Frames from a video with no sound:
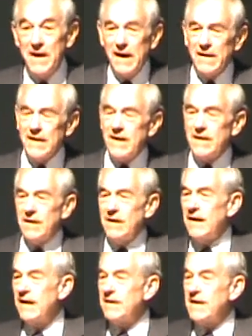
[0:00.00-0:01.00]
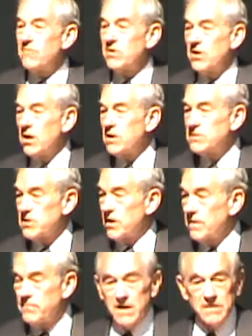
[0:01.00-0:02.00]
And then it never dawns on
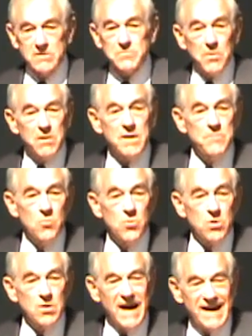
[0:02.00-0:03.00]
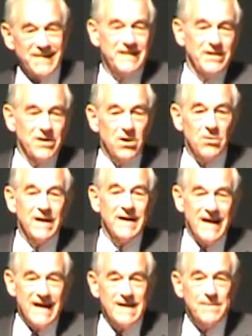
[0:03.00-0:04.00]
them that there's probably more ethanol in
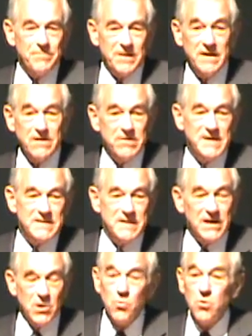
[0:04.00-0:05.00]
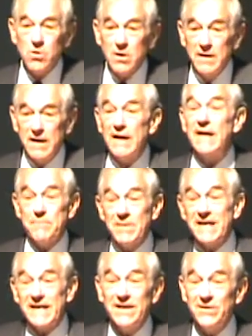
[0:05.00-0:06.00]
hemp than there is in corn, and they
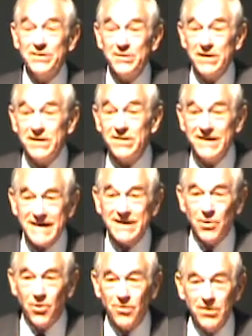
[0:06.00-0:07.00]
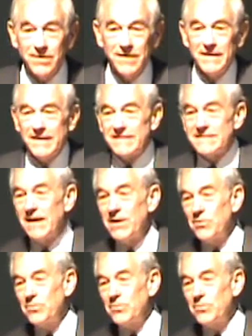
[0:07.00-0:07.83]
make it illegal. So,